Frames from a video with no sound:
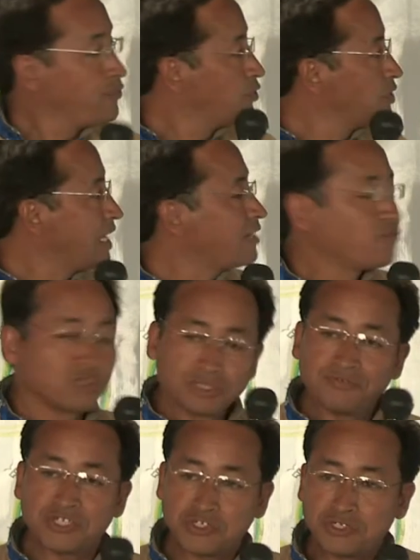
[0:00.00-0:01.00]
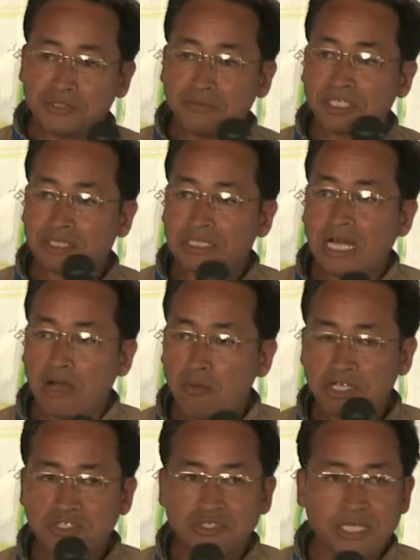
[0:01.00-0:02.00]
So that was the vision, but how
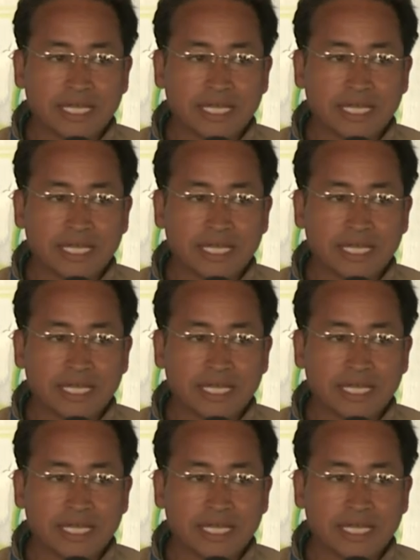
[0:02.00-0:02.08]
much